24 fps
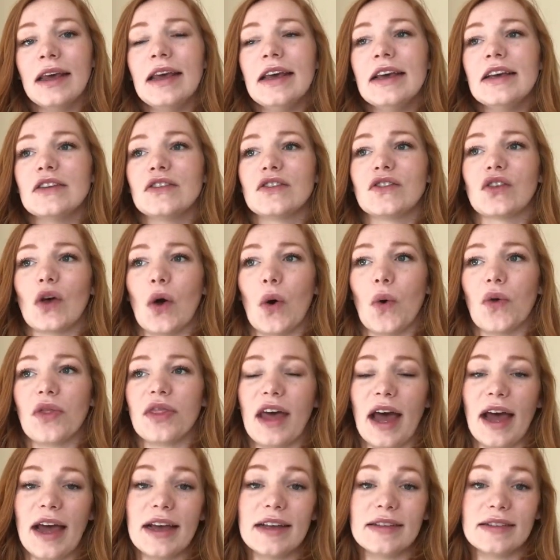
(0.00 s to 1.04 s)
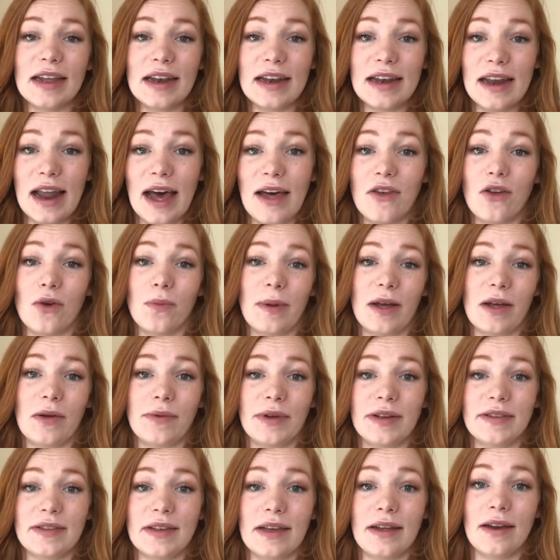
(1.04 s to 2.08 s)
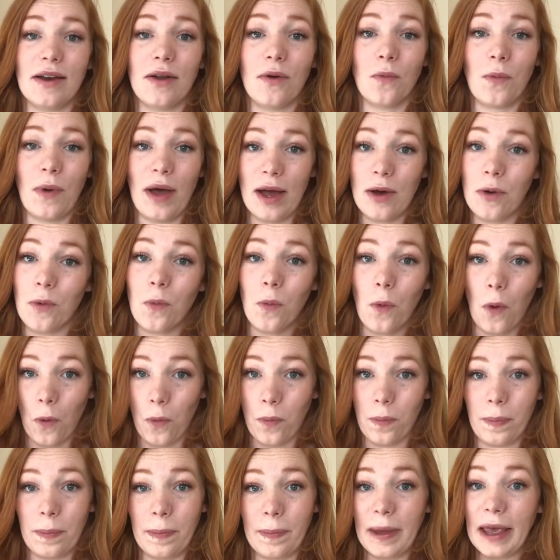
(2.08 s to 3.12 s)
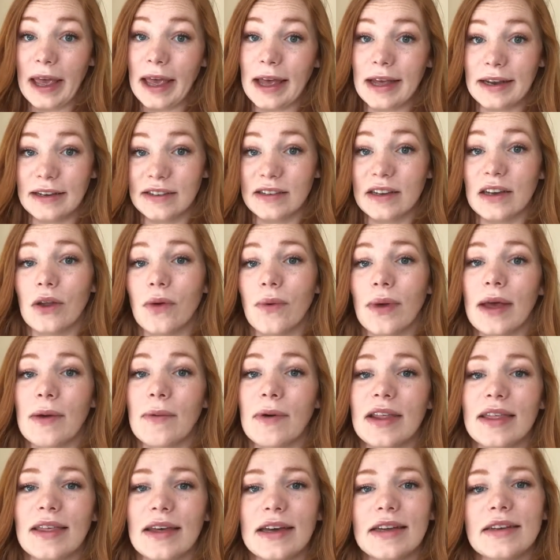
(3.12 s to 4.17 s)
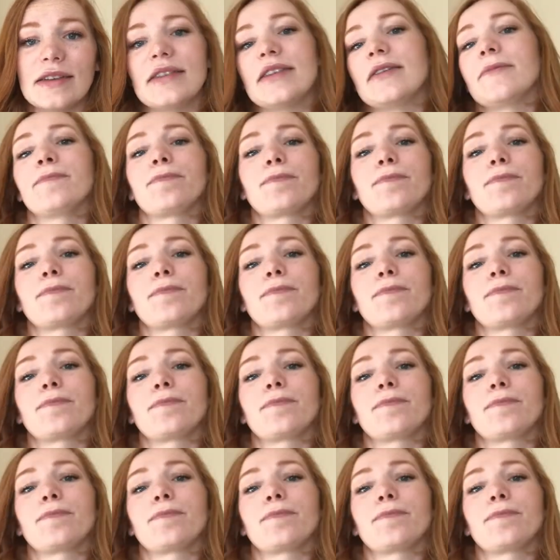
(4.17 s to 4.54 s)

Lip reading: So that is another big reason why I won't be continuing with it.